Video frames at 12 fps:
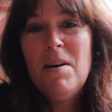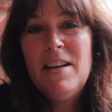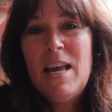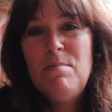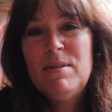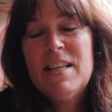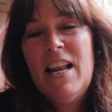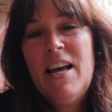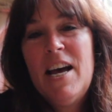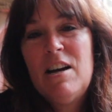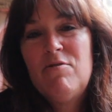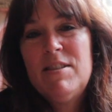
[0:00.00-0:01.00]
My name's
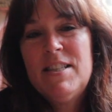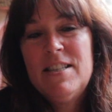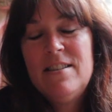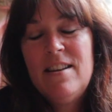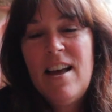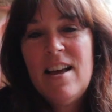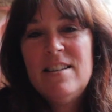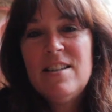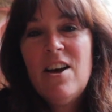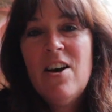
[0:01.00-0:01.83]
Claire Harrison and